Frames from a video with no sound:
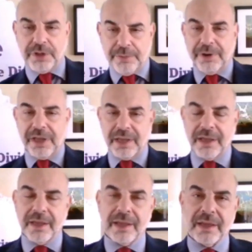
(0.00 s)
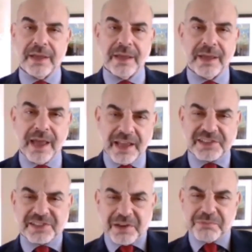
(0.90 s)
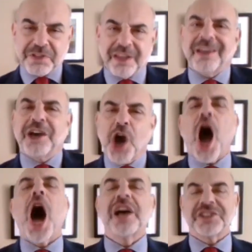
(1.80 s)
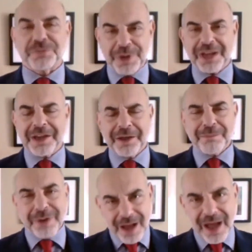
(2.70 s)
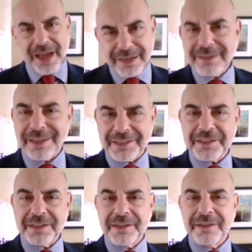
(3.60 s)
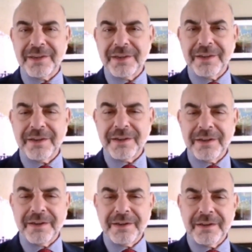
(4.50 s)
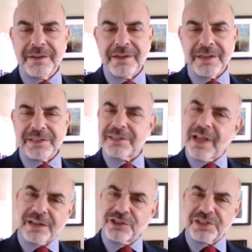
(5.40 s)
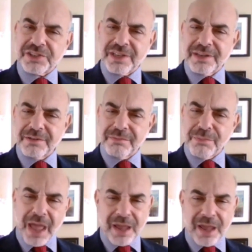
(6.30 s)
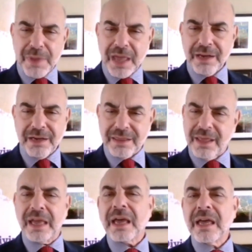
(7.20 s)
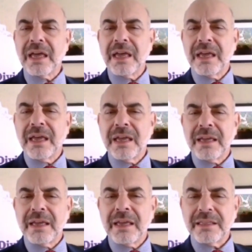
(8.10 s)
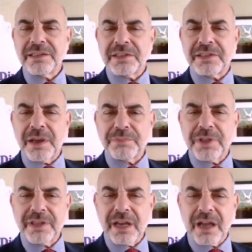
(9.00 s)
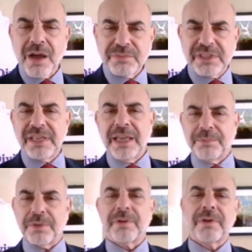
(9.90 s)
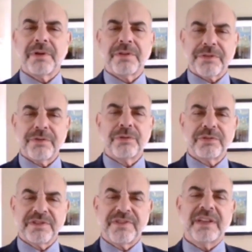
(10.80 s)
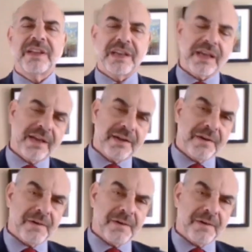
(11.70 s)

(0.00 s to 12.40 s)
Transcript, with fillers: liberty has something cosmic behind it. It's not just a man made thing. This is something that comes deep through divinity